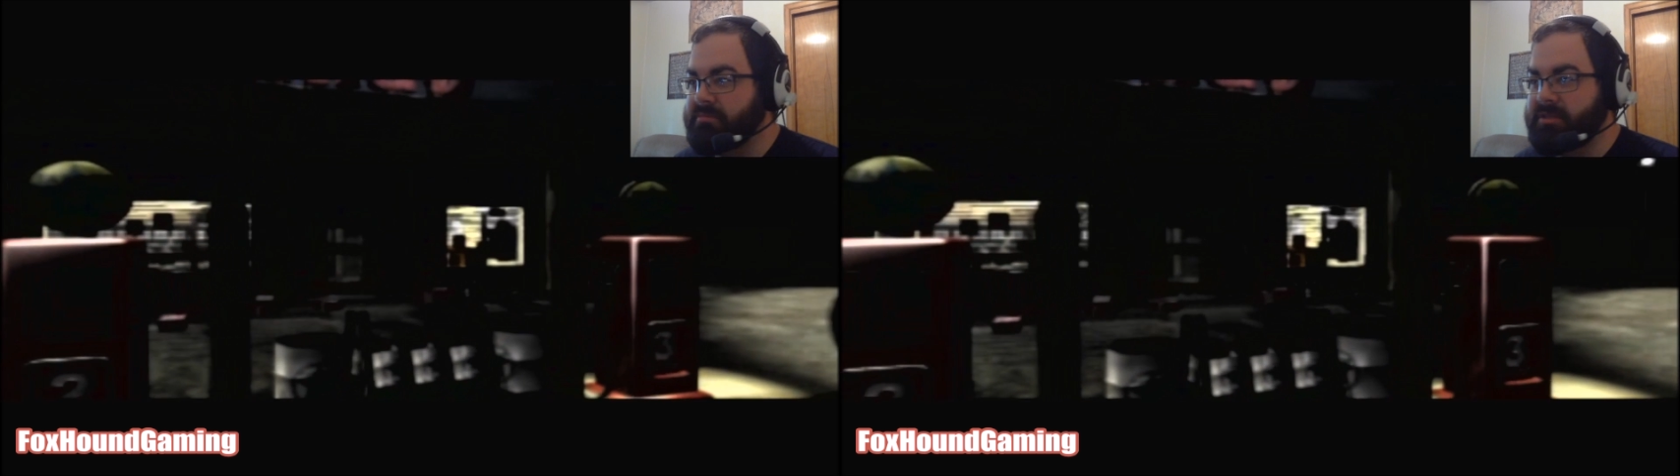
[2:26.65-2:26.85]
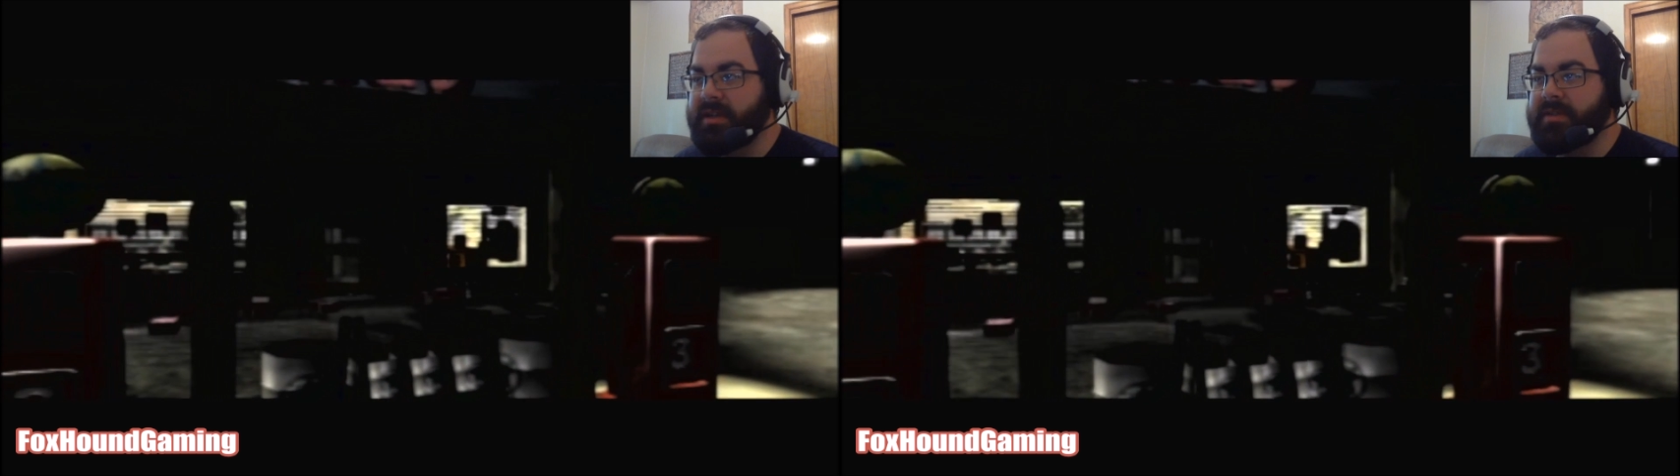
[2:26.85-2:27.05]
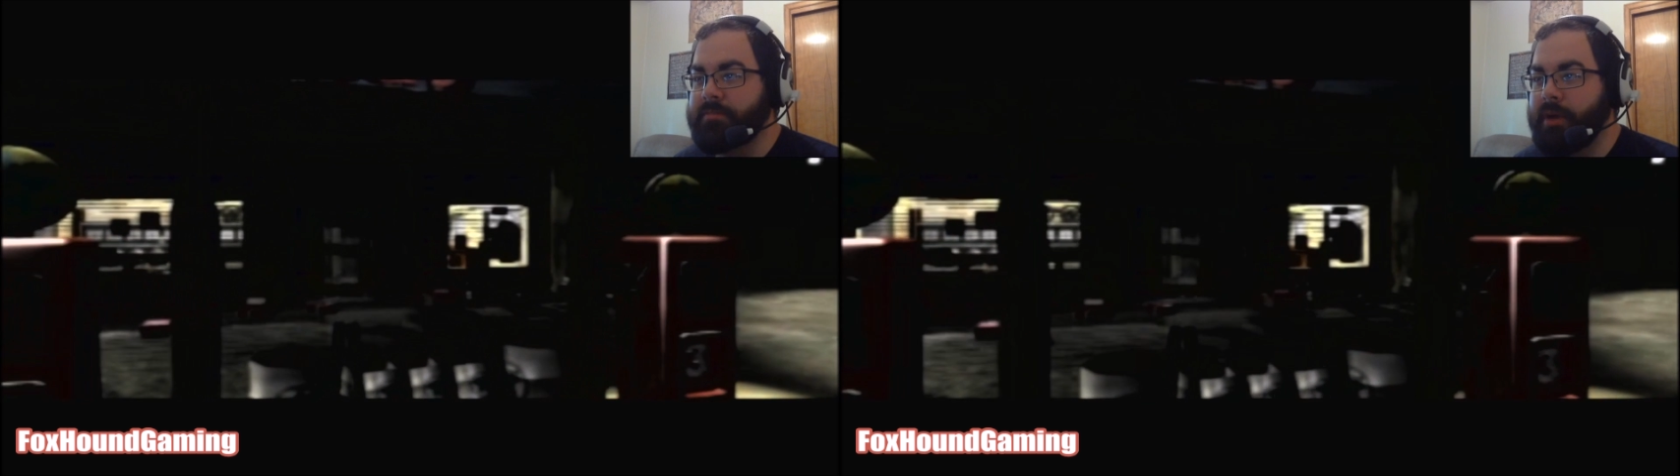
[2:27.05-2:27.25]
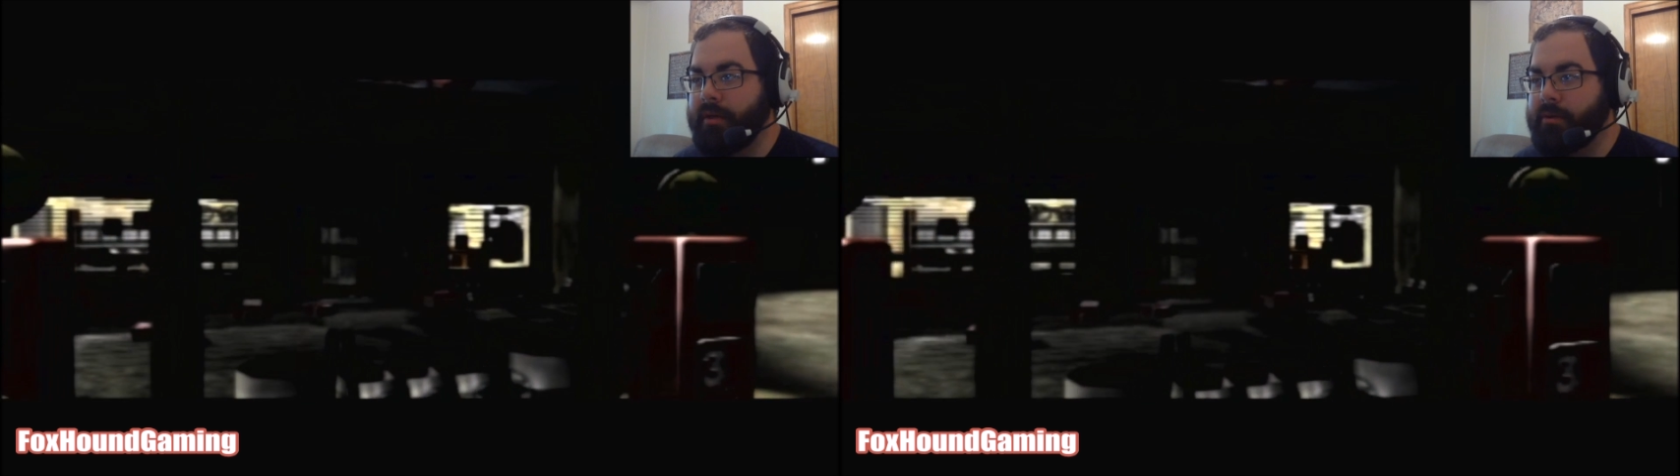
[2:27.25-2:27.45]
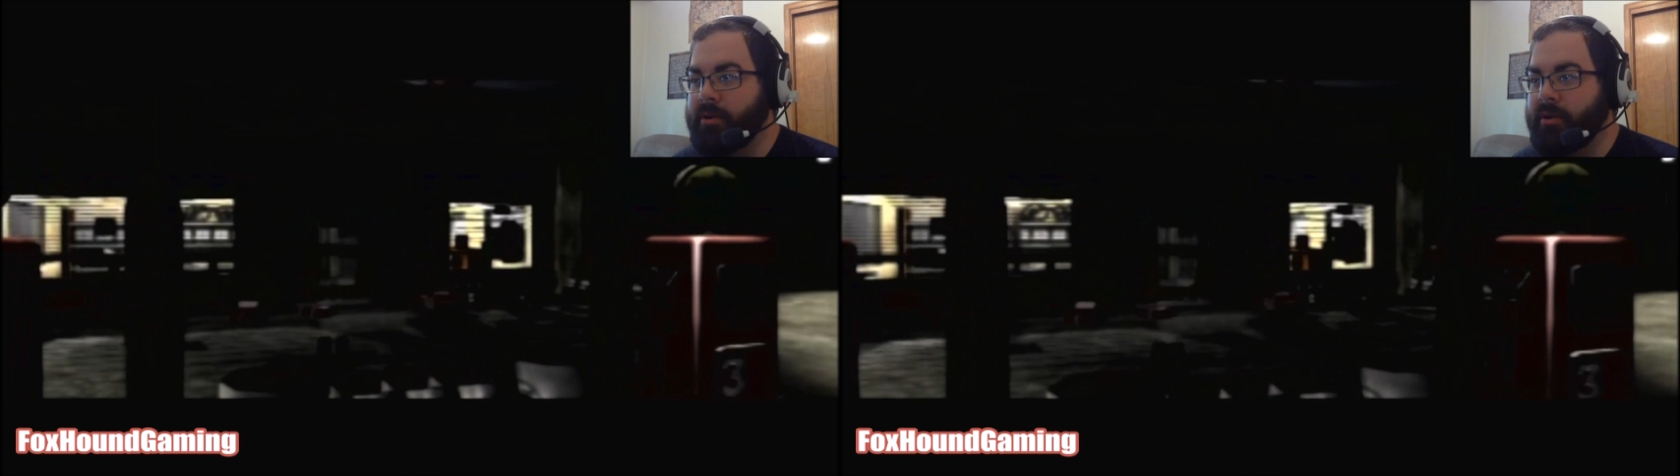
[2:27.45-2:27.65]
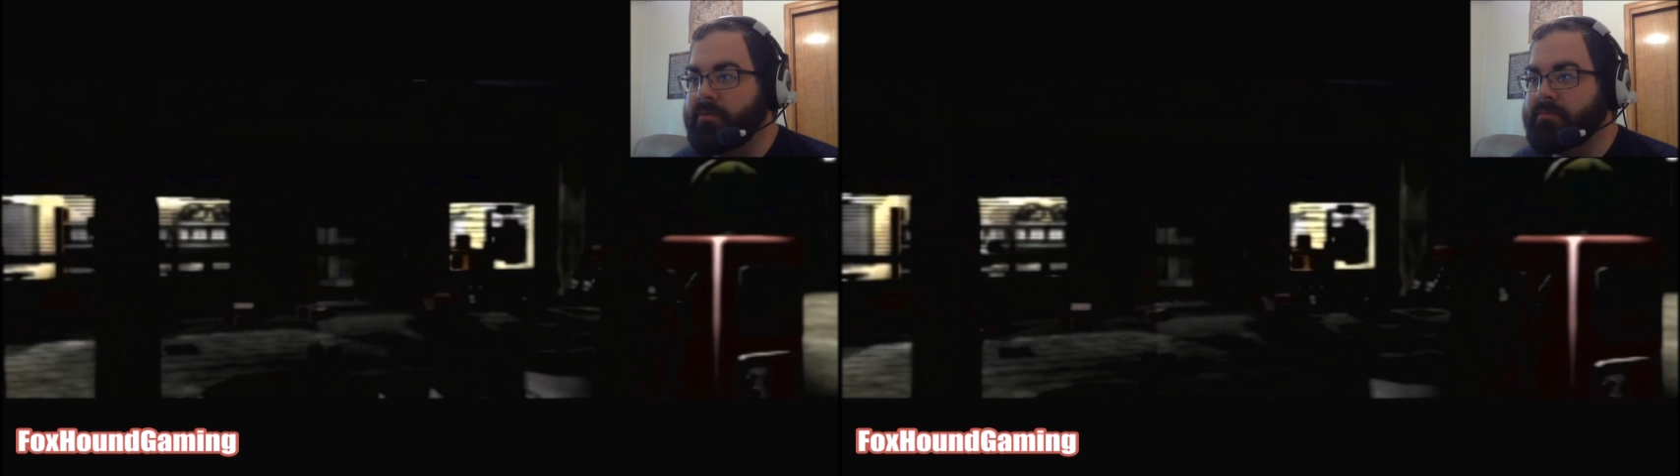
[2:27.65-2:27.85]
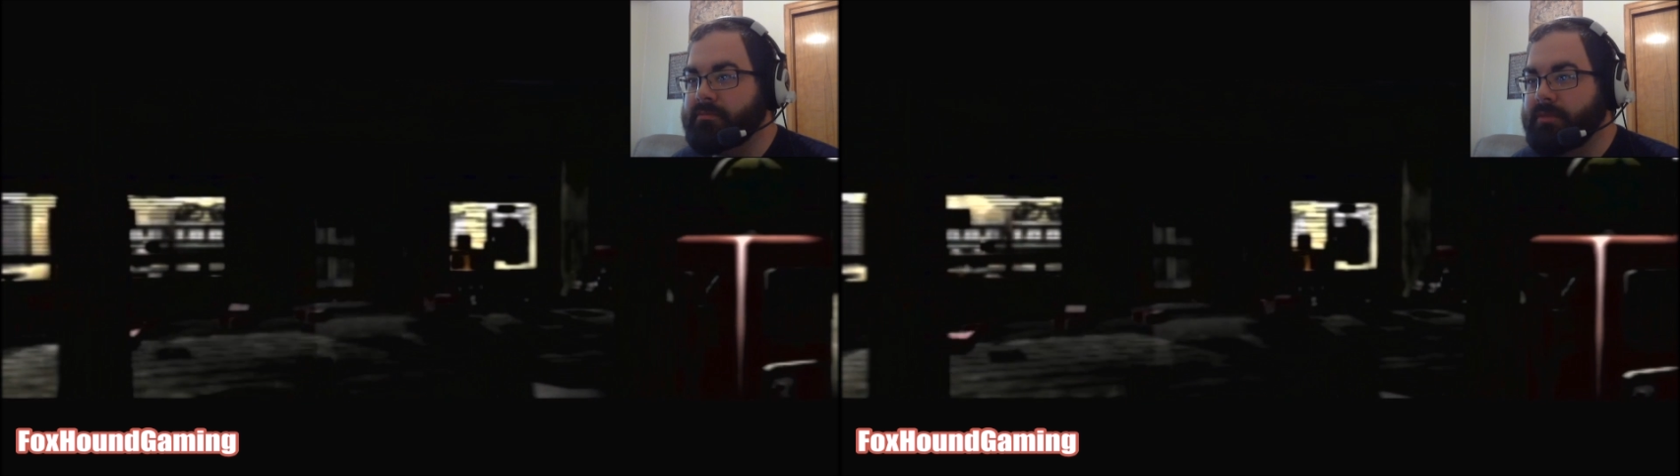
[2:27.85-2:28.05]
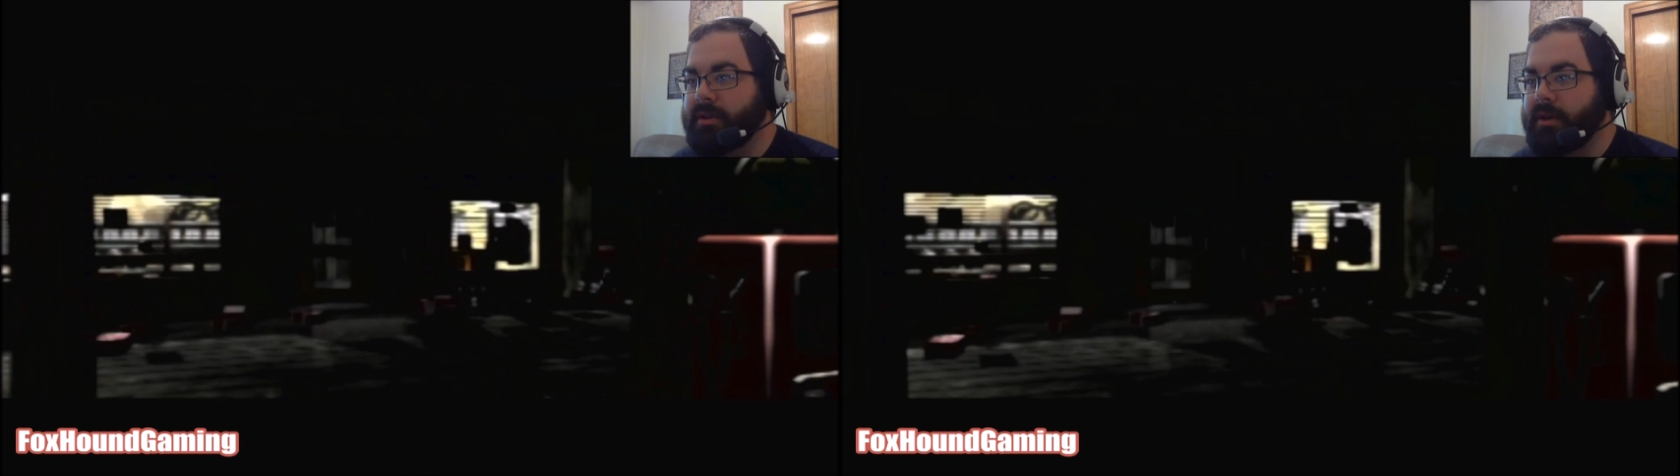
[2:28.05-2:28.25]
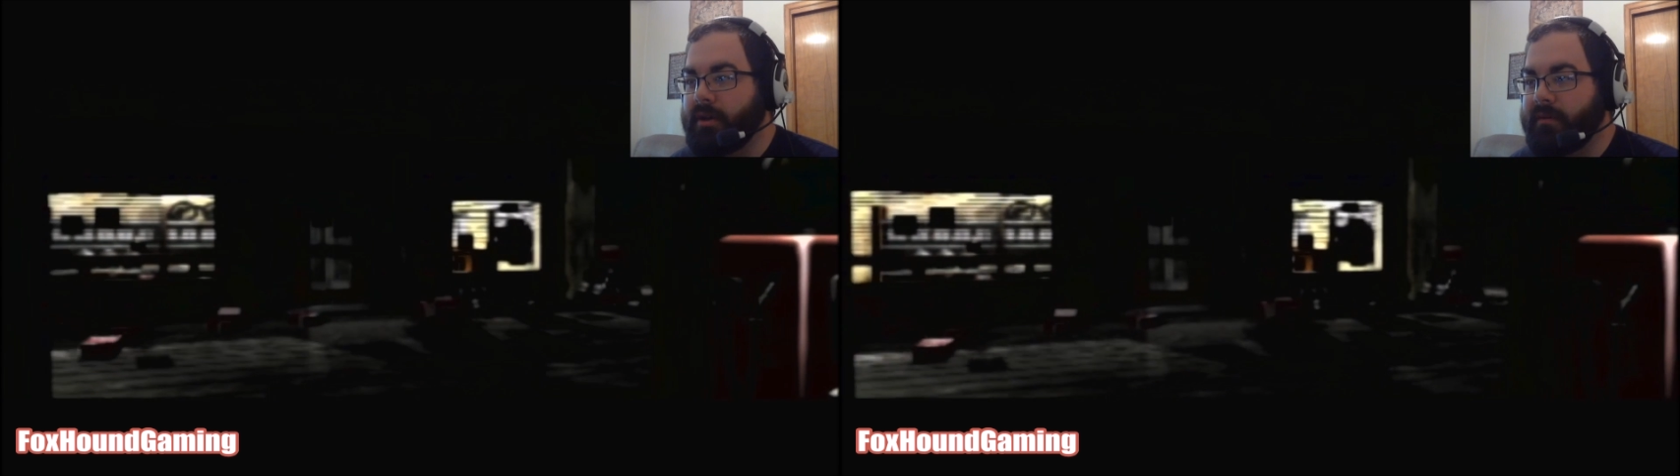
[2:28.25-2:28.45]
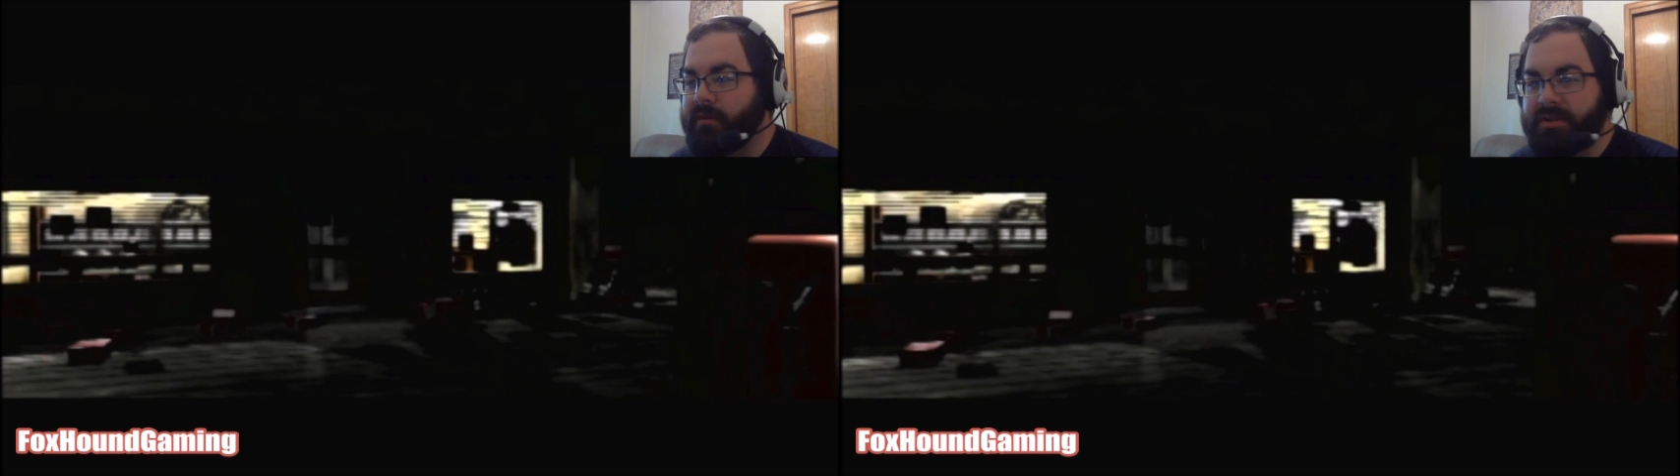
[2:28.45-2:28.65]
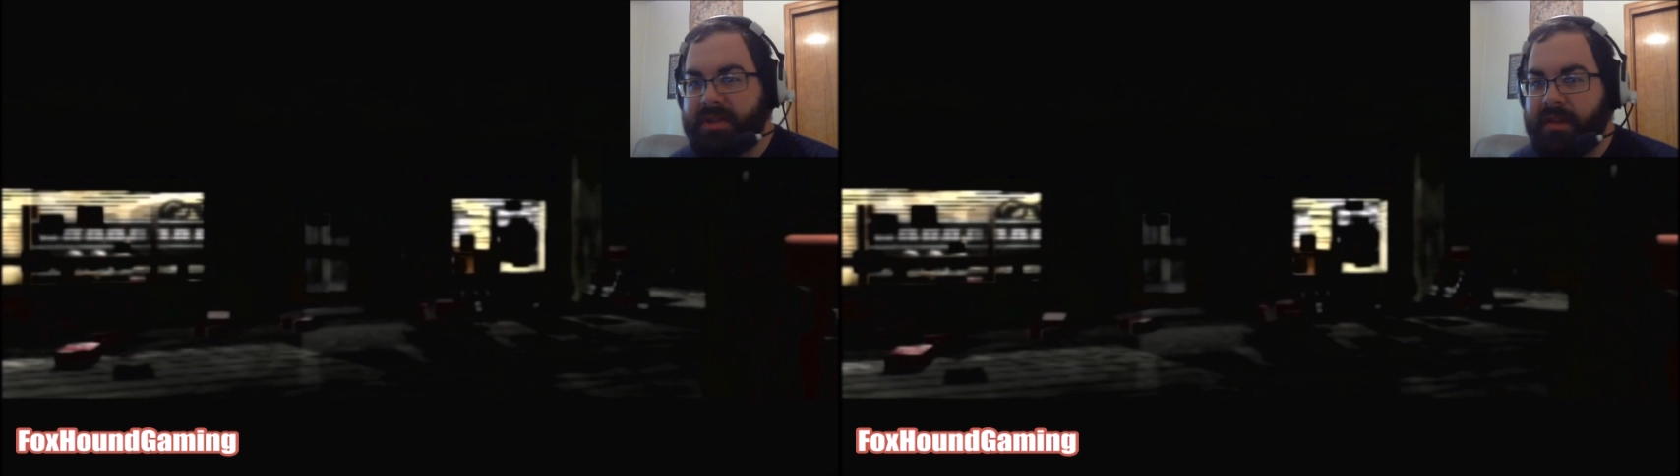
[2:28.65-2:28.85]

doesn't bother him at all. First day